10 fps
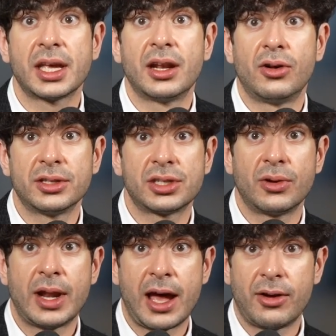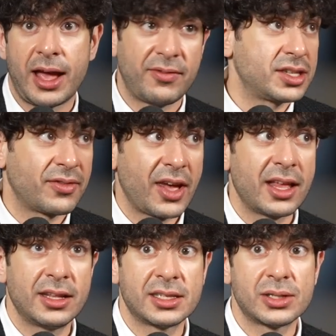And also now to have this
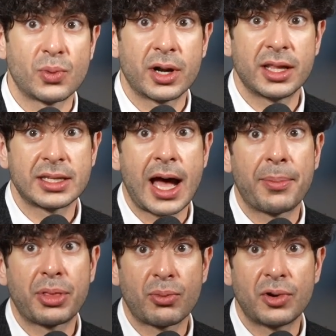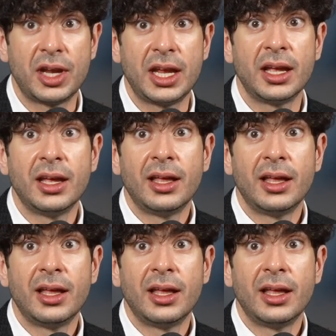event, this is one of the top three